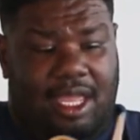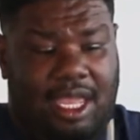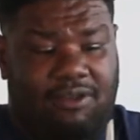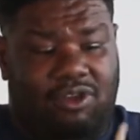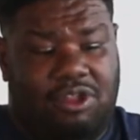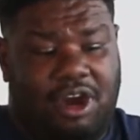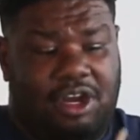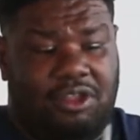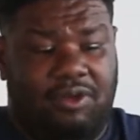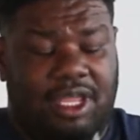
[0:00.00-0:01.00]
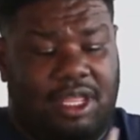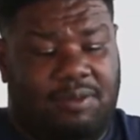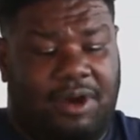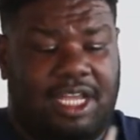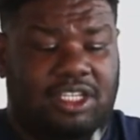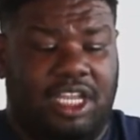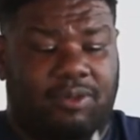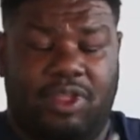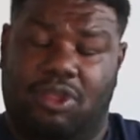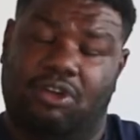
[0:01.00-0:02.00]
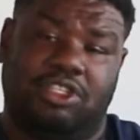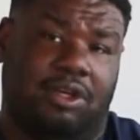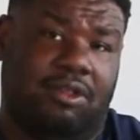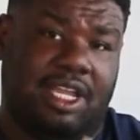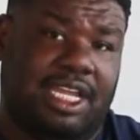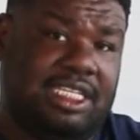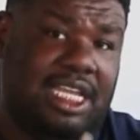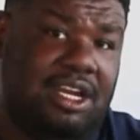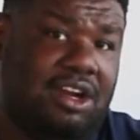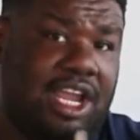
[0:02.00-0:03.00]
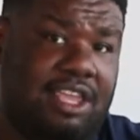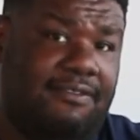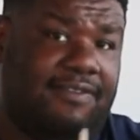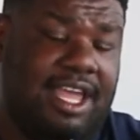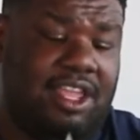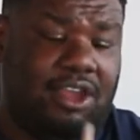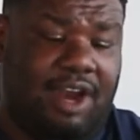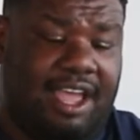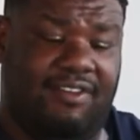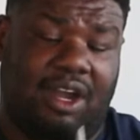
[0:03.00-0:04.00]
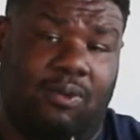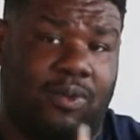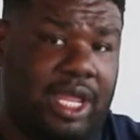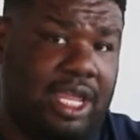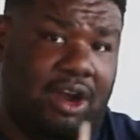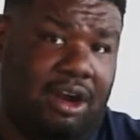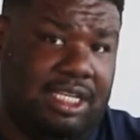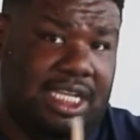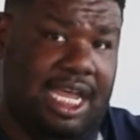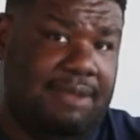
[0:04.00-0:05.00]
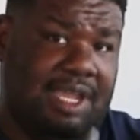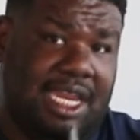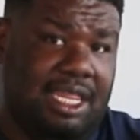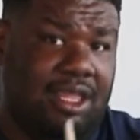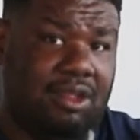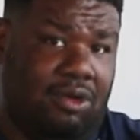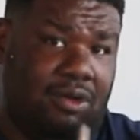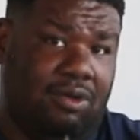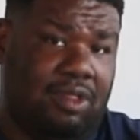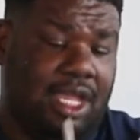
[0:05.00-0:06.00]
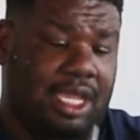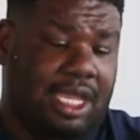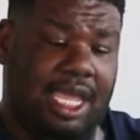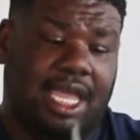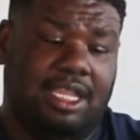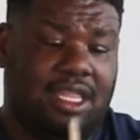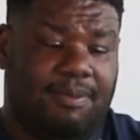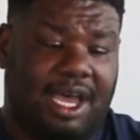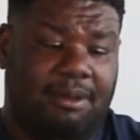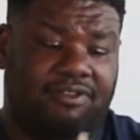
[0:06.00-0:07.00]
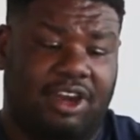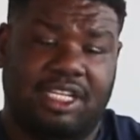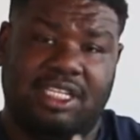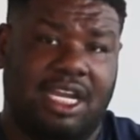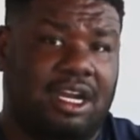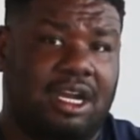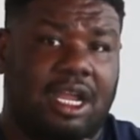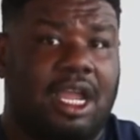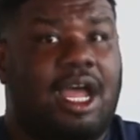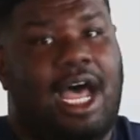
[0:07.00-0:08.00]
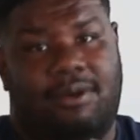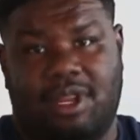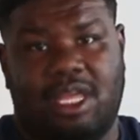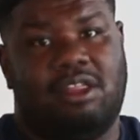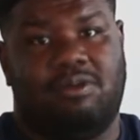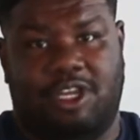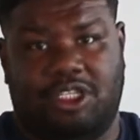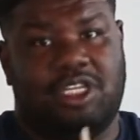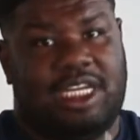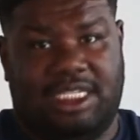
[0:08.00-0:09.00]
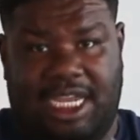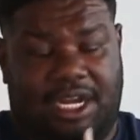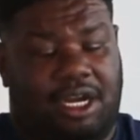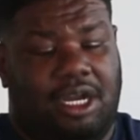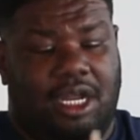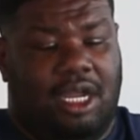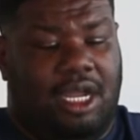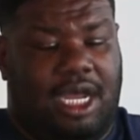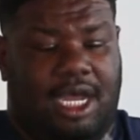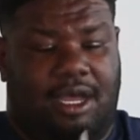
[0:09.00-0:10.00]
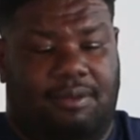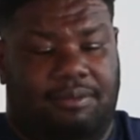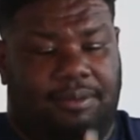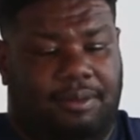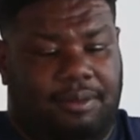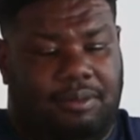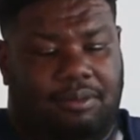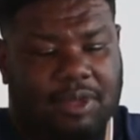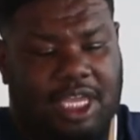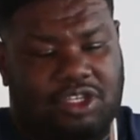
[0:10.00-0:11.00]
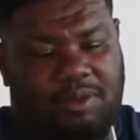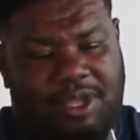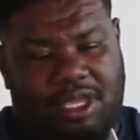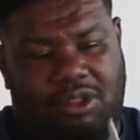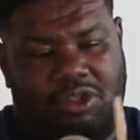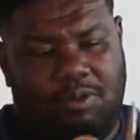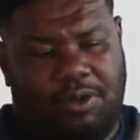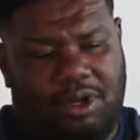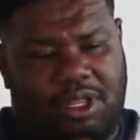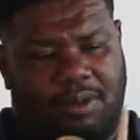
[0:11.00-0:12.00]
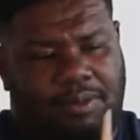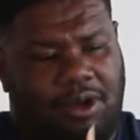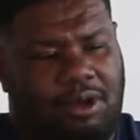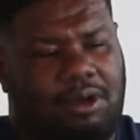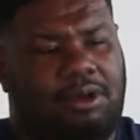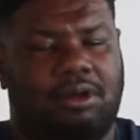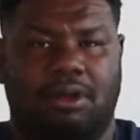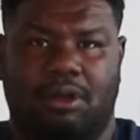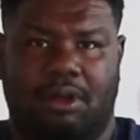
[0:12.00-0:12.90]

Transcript: If you start doing this project with your chosen container and you find that you're having a really hard time getting these holes into the bottom of your container, I would say switch the container. Um, it should be super simple